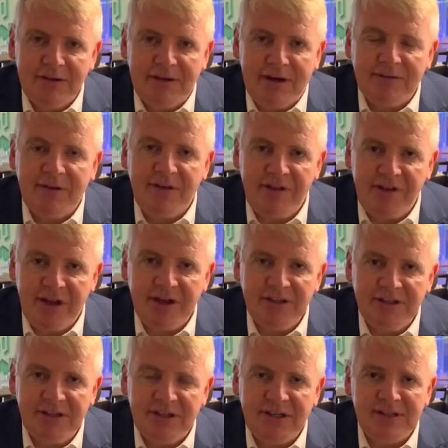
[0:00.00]
And the third
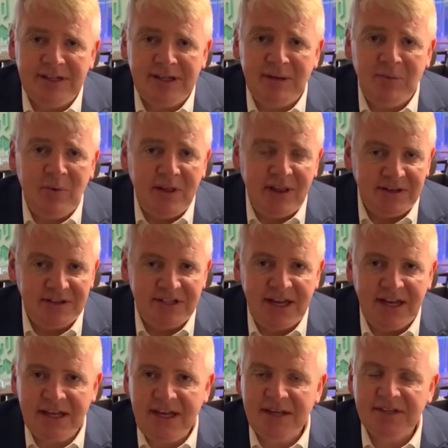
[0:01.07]
is that within
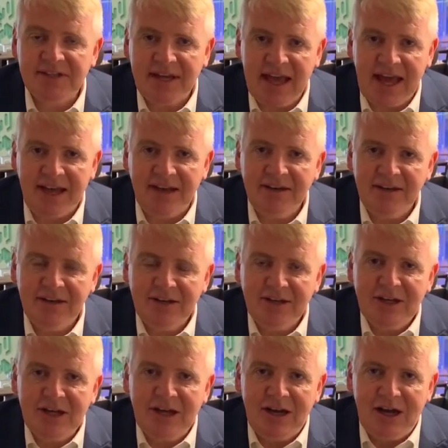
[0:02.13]
10 years again,
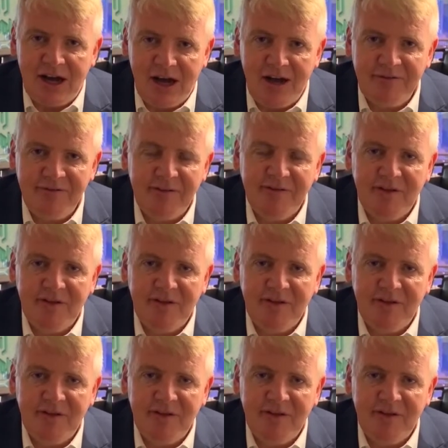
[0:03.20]
half of the